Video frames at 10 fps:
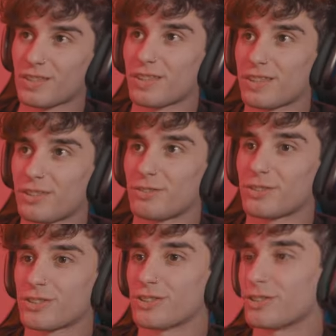that was
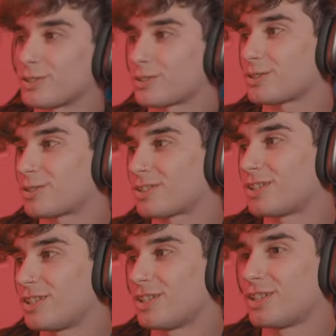a
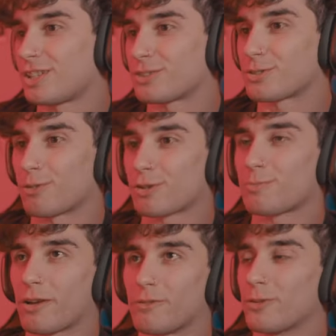that was a
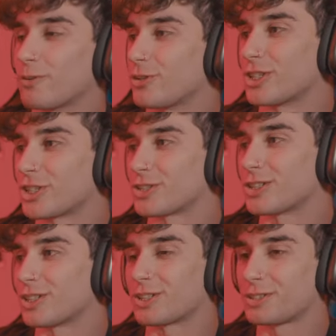respectful
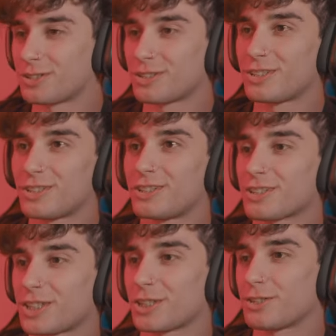rejection.
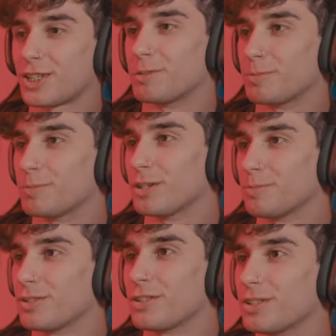Can't you can't be mad
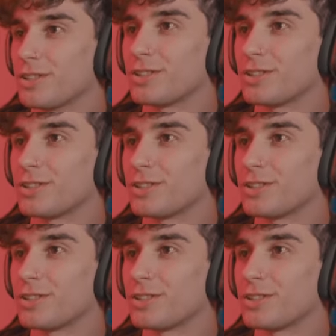about that.